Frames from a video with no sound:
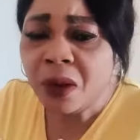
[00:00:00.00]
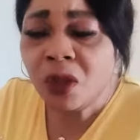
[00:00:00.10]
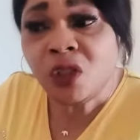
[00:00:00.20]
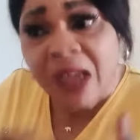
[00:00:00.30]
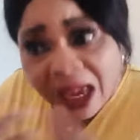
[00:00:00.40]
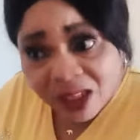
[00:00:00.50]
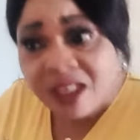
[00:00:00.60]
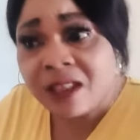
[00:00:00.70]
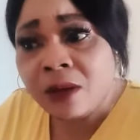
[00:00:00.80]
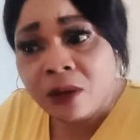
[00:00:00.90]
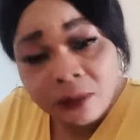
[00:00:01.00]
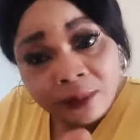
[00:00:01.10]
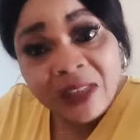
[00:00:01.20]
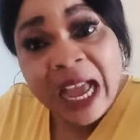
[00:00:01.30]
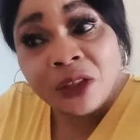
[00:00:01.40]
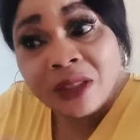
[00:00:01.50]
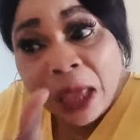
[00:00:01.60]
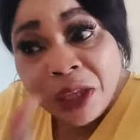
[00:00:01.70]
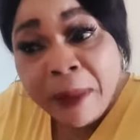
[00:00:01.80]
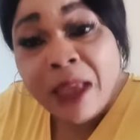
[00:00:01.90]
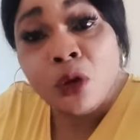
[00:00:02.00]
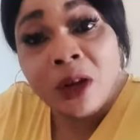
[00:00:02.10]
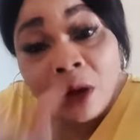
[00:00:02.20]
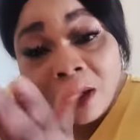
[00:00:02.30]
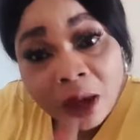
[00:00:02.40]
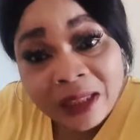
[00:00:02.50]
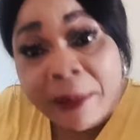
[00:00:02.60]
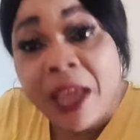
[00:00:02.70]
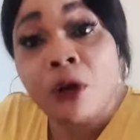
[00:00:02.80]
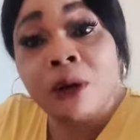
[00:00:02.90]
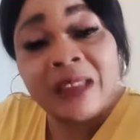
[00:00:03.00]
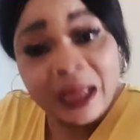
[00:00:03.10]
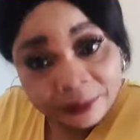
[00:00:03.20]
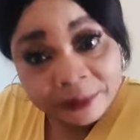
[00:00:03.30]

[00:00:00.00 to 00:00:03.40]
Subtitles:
Just, as now you see me, London, make it come down.